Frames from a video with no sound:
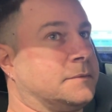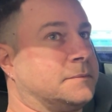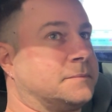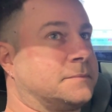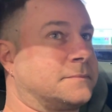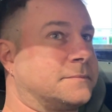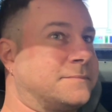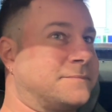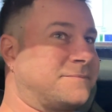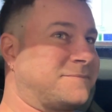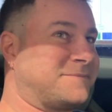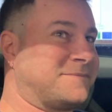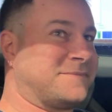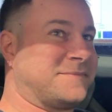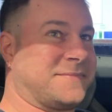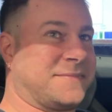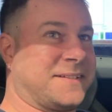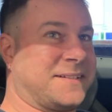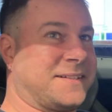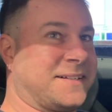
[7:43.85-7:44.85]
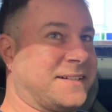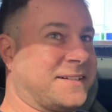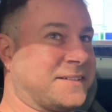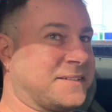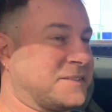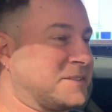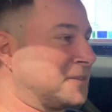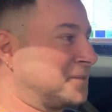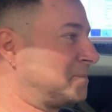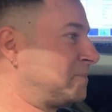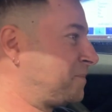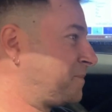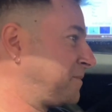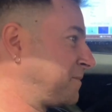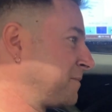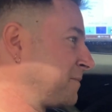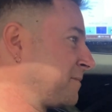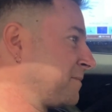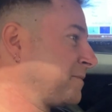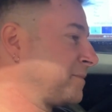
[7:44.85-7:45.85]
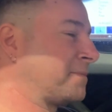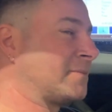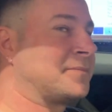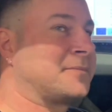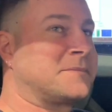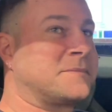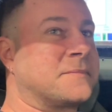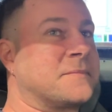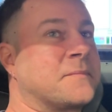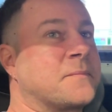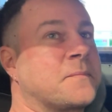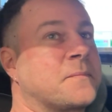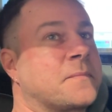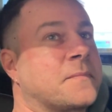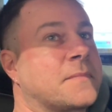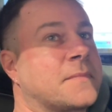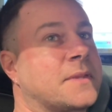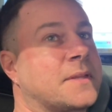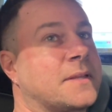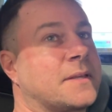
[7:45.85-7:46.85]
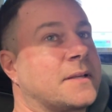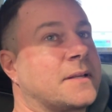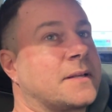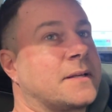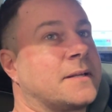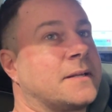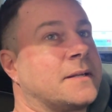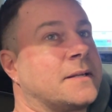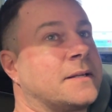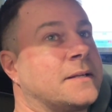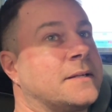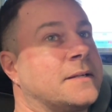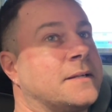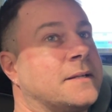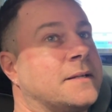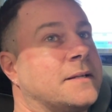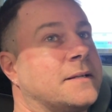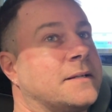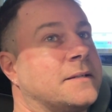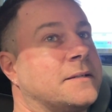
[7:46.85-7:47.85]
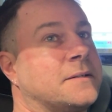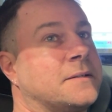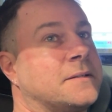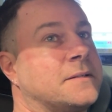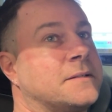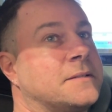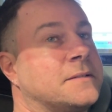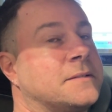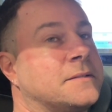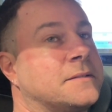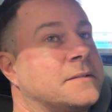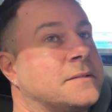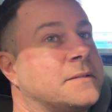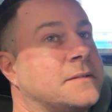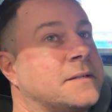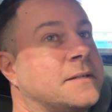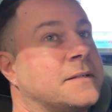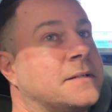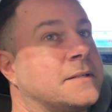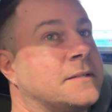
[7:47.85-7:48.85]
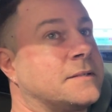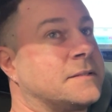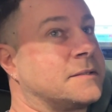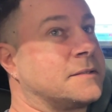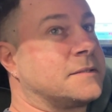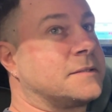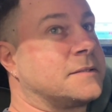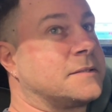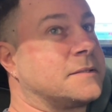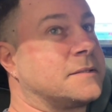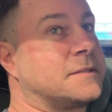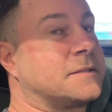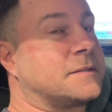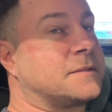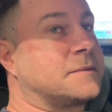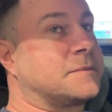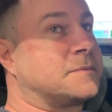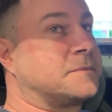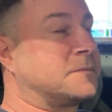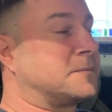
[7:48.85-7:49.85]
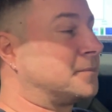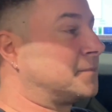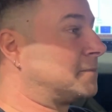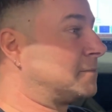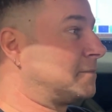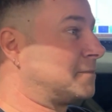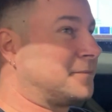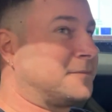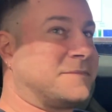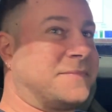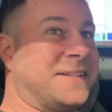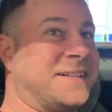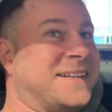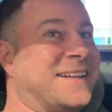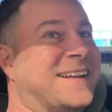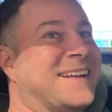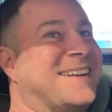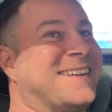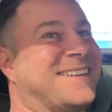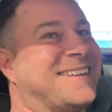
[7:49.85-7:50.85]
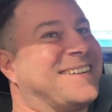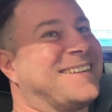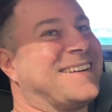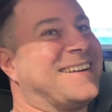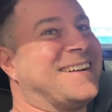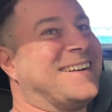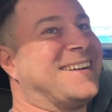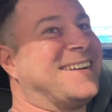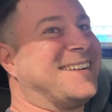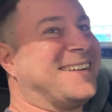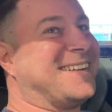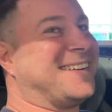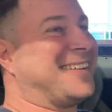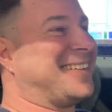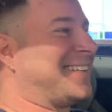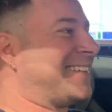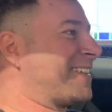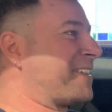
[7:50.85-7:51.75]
Hello. So that has been quite a very quick, but also very long 17 million runs.